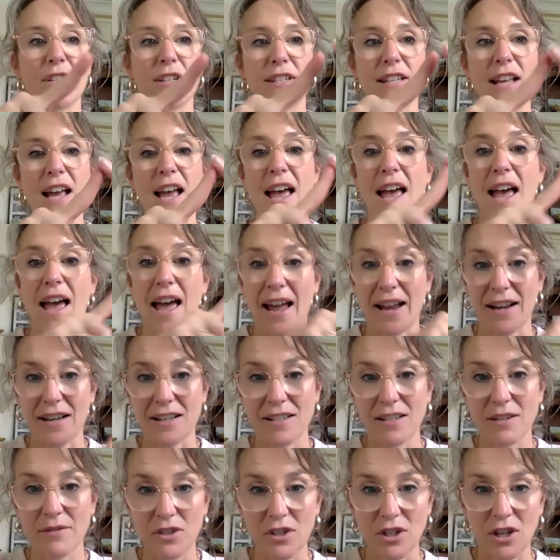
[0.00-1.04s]
are acts
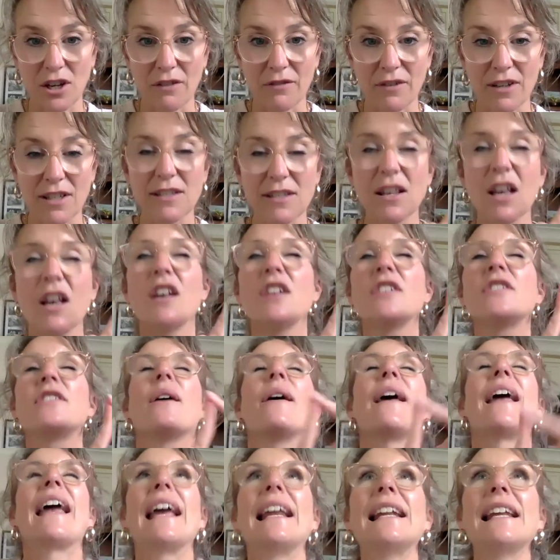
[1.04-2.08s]
of service. So
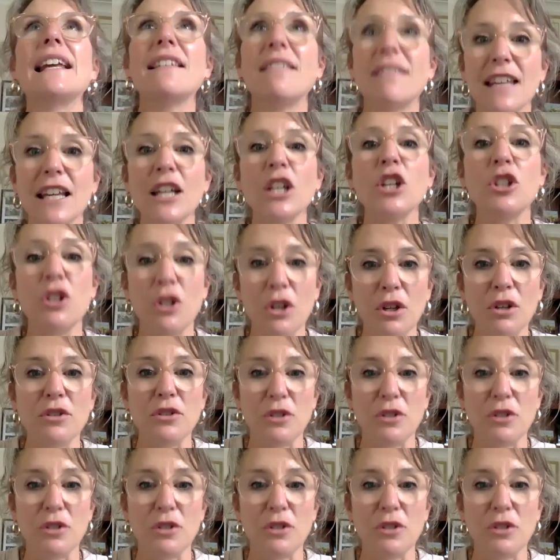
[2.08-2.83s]
anything you